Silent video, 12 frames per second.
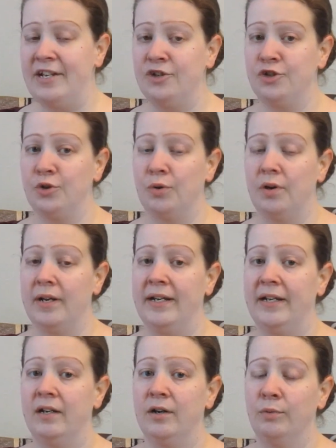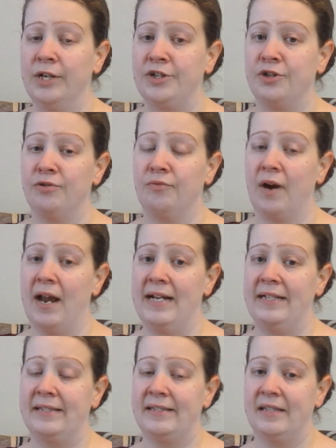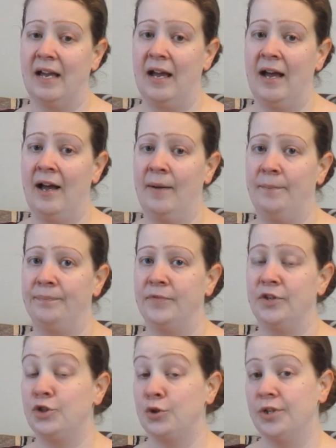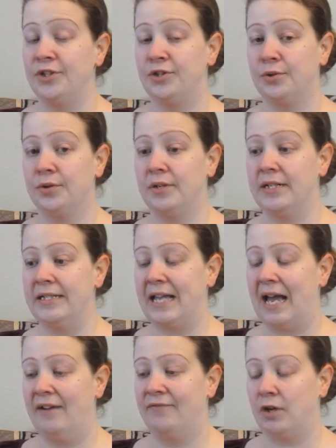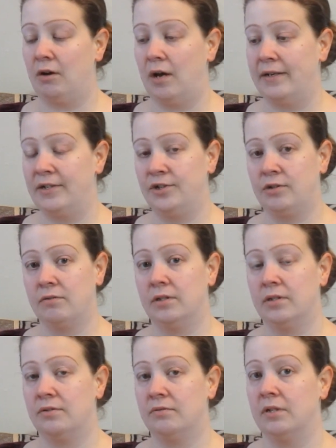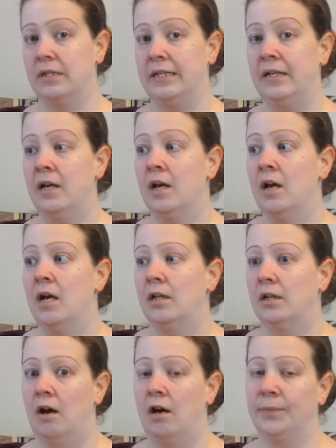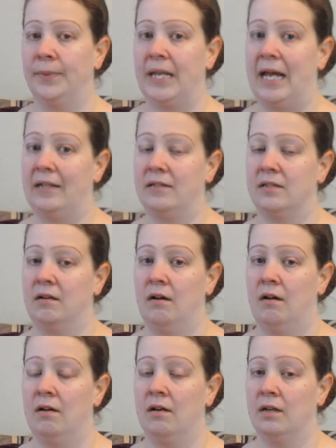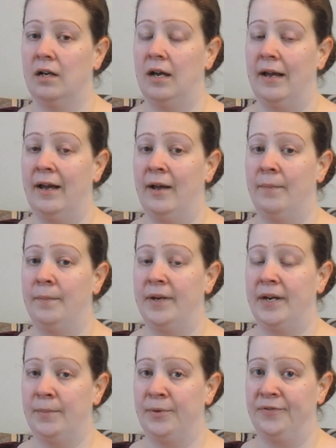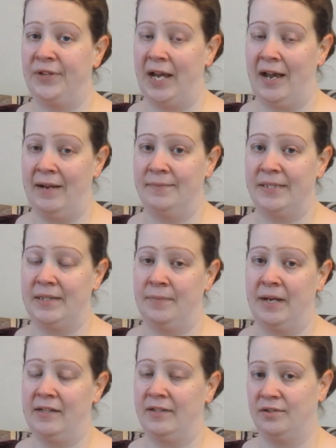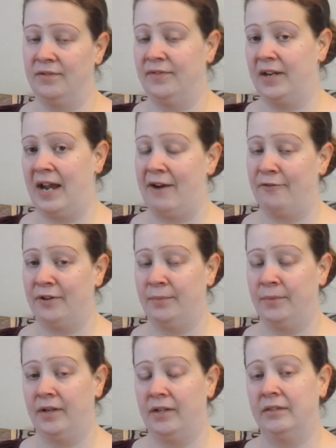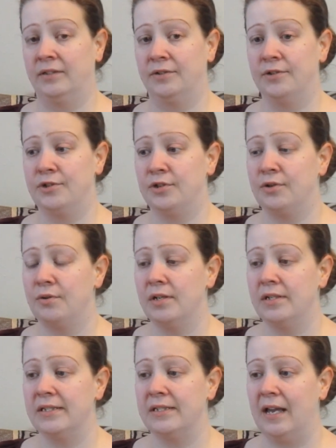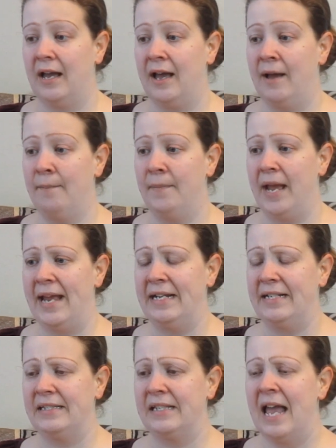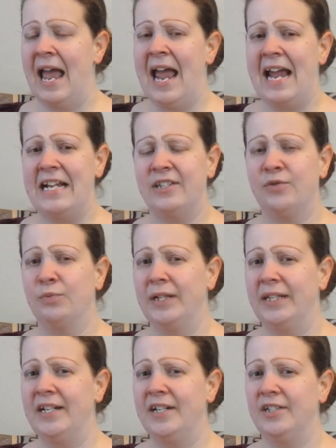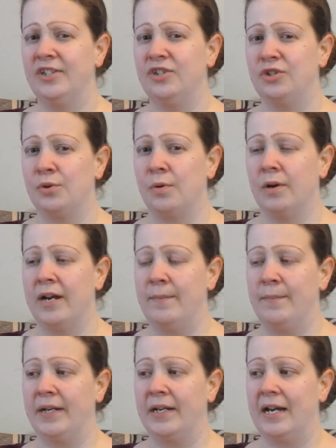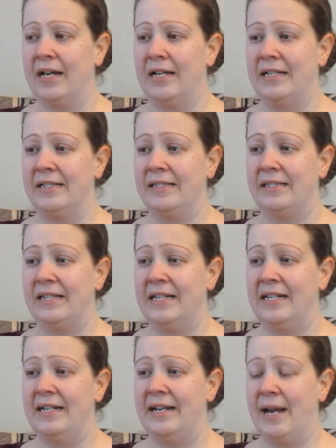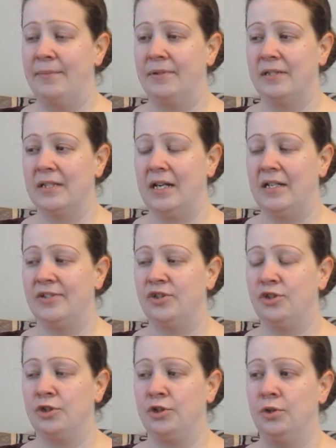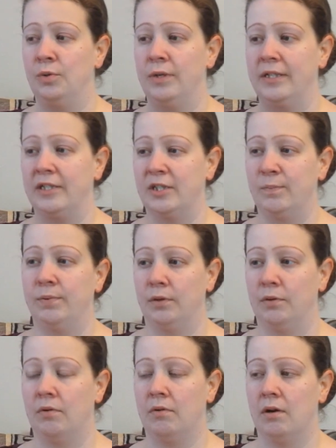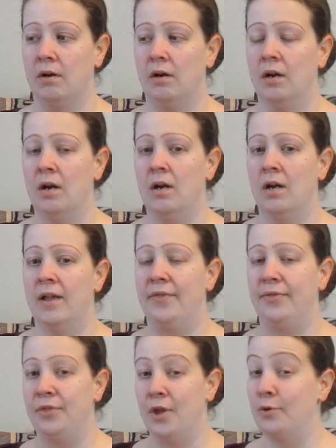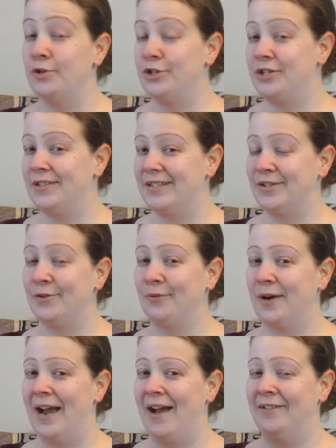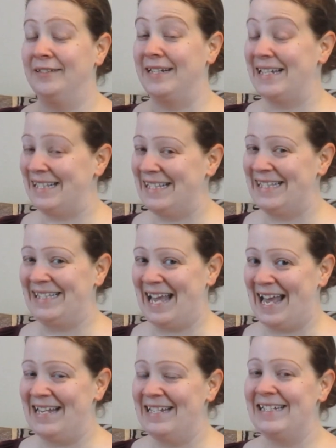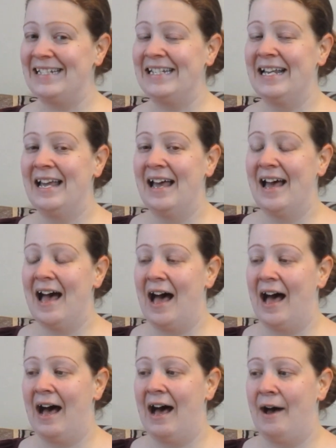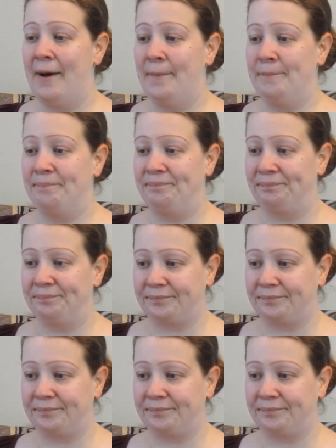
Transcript: enjoy Richard Wright's um, short stories. I've taught his short story, Long Black Song, um, a number of times in my Survey African American Literature course. Um, and it's, it's a really good story because it enables us to explore notions around consent um,